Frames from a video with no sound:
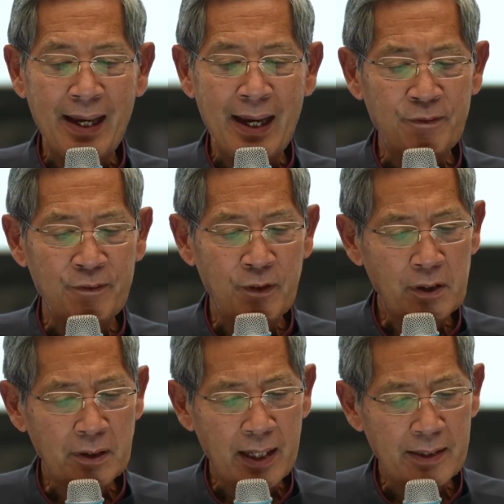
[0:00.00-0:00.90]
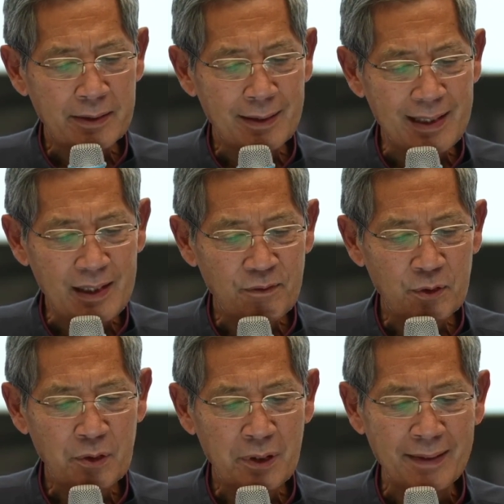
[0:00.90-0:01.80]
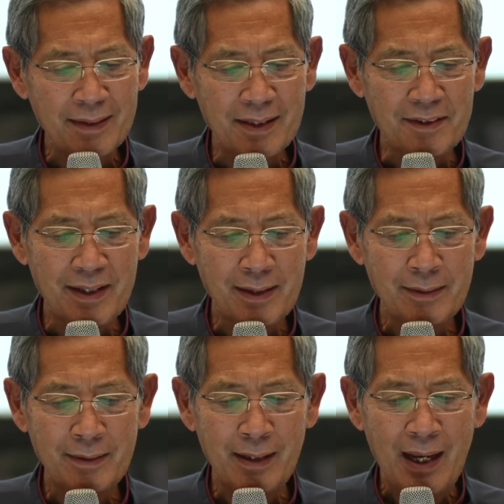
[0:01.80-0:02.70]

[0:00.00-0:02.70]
delivery to the living cells.